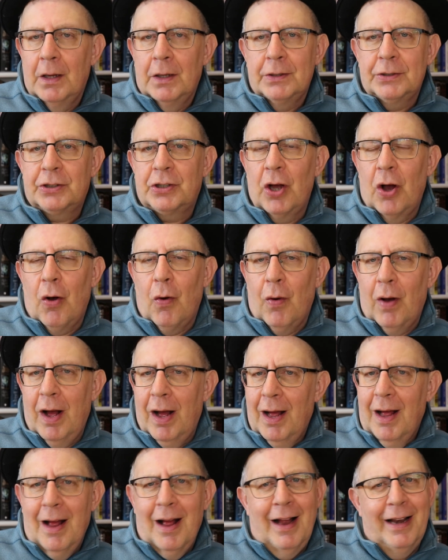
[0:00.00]
So,
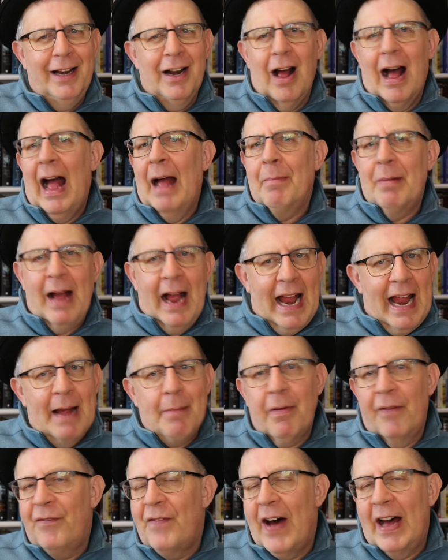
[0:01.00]
you know, I
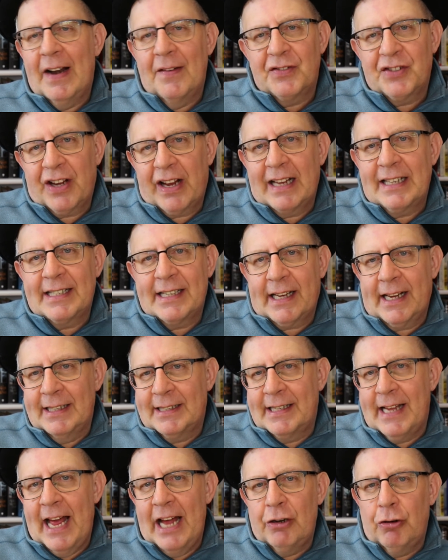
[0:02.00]
am a fan of
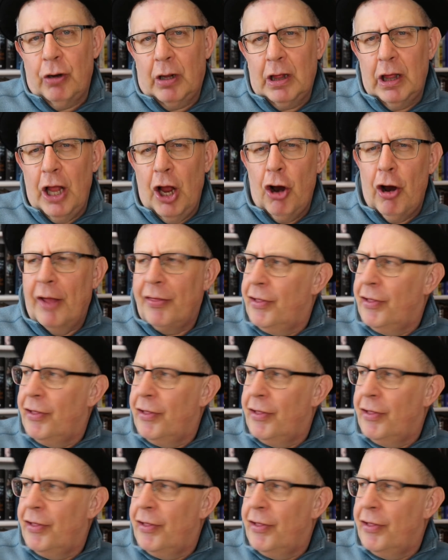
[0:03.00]
Cassandra Clare.